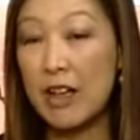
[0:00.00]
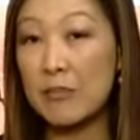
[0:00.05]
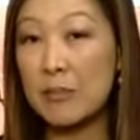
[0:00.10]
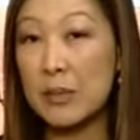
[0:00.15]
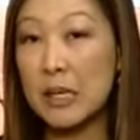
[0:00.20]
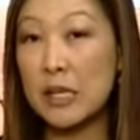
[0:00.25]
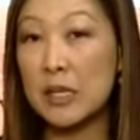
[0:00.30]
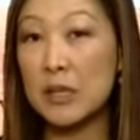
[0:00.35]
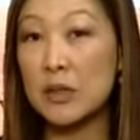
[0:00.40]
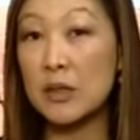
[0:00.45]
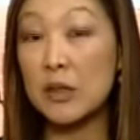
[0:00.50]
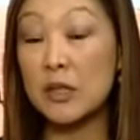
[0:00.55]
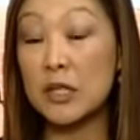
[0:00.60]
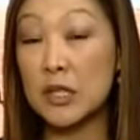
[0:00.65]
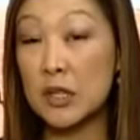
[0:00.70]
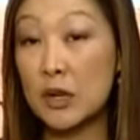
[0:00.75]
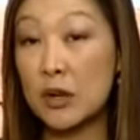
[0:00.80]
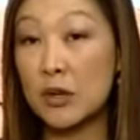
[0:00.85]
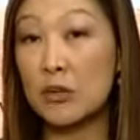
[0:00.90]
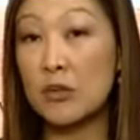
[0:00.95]
million
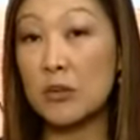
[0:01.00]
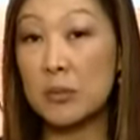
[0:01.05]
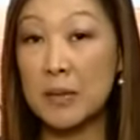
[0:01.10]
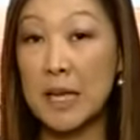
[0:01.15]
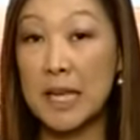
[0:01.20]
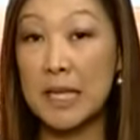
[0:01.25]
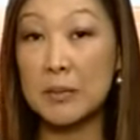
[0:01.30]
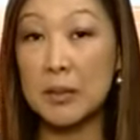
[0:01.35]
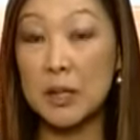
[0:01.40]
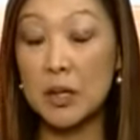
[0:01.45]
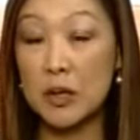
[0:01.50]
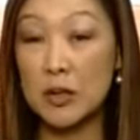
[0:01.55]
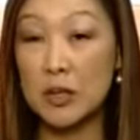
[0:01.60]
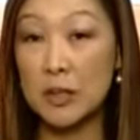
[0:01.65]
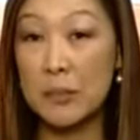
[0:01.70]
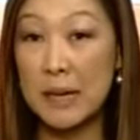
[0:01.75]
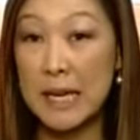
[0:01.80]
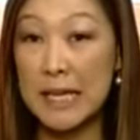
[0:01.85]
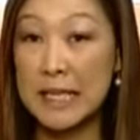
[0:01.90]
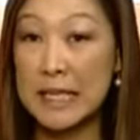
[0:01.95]
on a replacement
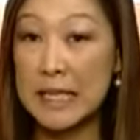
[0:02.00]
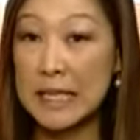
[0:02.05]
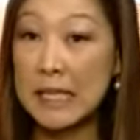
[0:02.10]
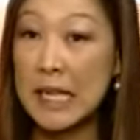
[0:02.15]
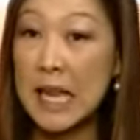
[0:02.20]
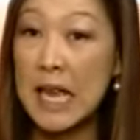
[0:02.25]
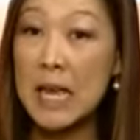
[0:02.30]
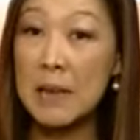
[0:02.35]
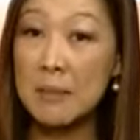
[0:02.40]
cost basis,